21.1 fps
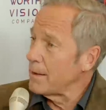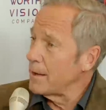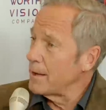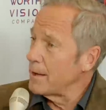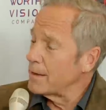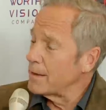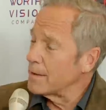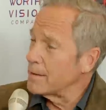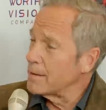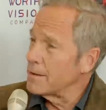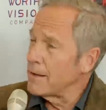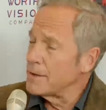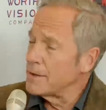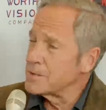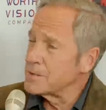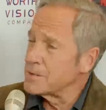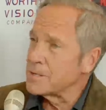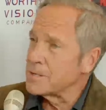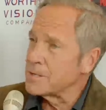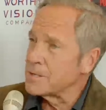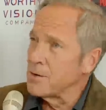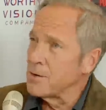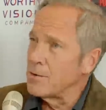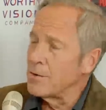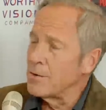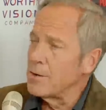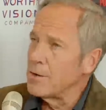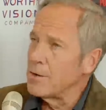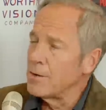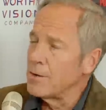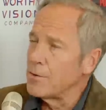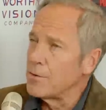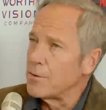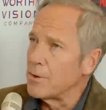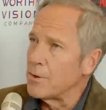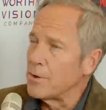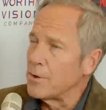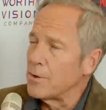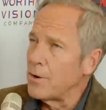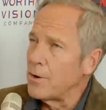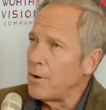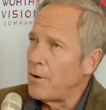Yeah, and so
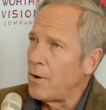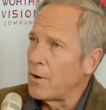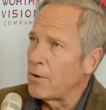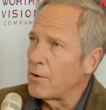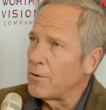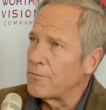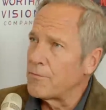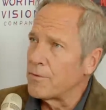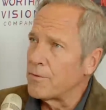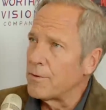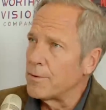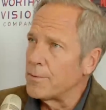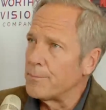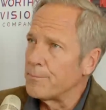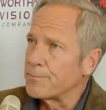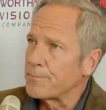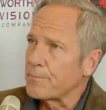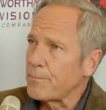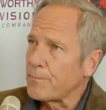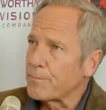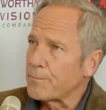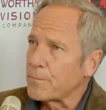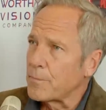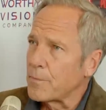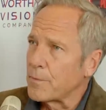all of the